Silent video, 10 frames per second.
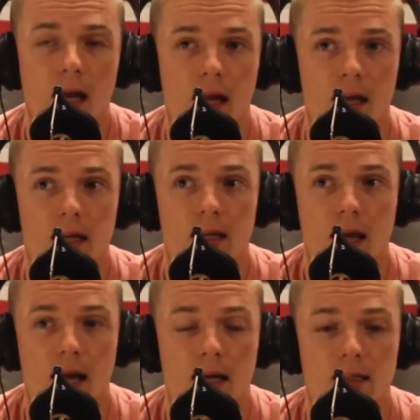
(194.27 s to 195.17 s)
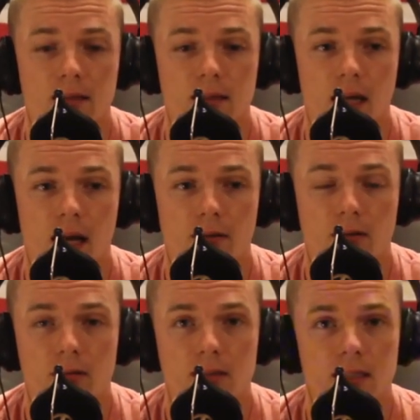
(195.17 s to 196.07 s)
And as
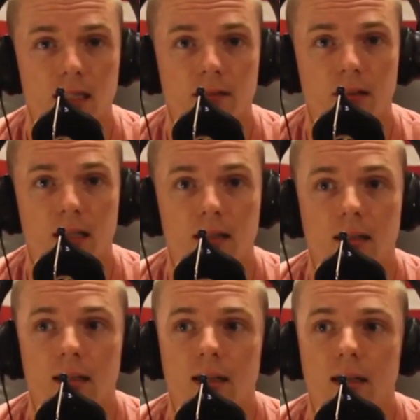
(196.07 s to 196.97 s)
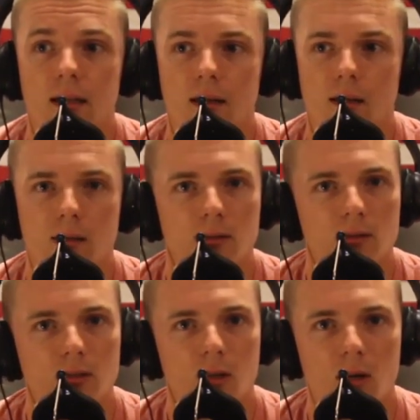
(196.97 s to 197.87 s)
everyone's leaving,
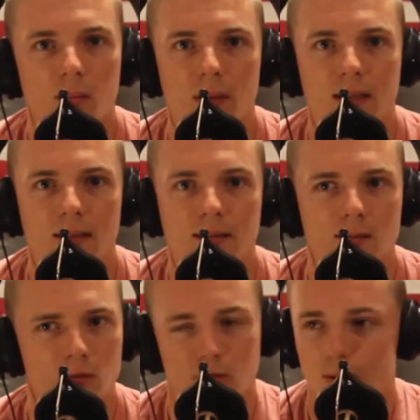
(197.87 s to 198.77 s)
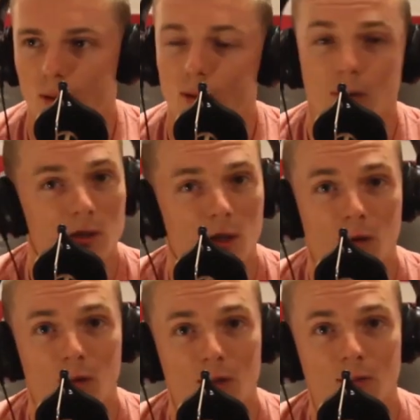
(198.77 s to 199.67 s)
Sean appears. Don't know where
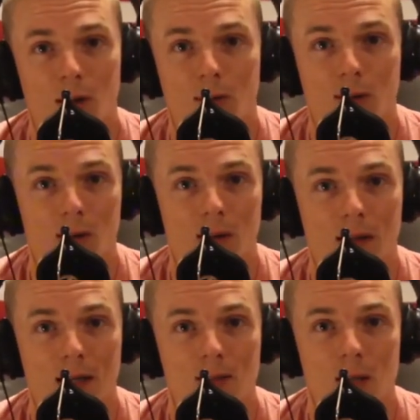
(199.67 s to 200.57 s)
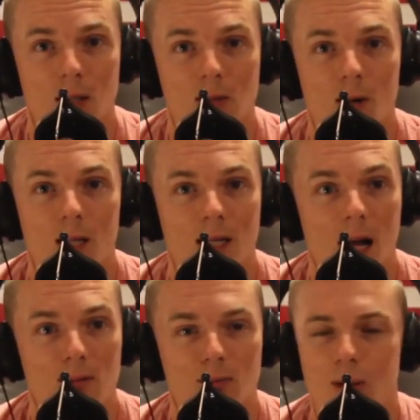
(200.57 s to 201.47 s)
Sean was while we were getting talked to by the
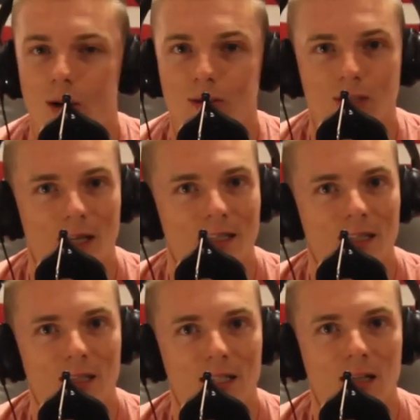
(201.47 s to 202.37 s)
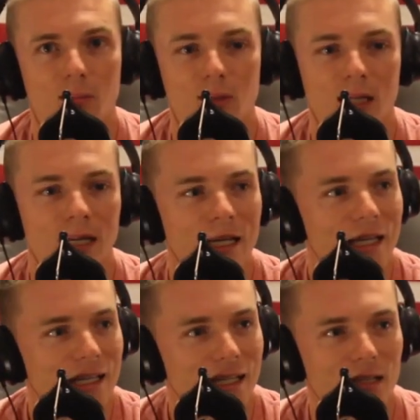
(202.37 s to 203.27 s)
cops, but all of a sudden, here he comes.
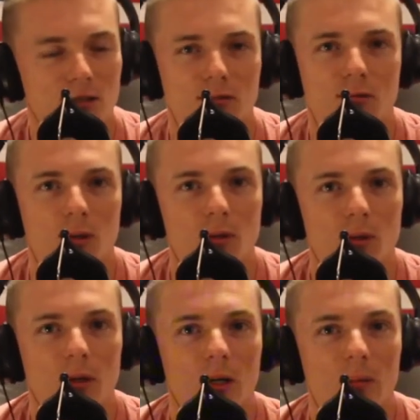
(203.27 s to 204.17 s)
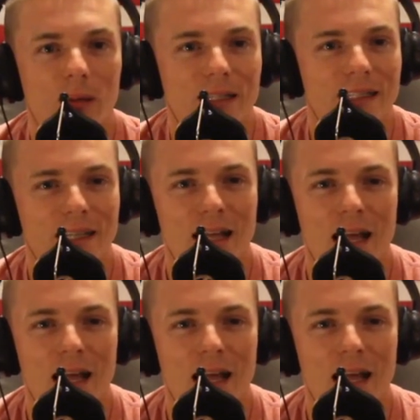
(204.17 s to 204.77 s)
Kicks the front door open.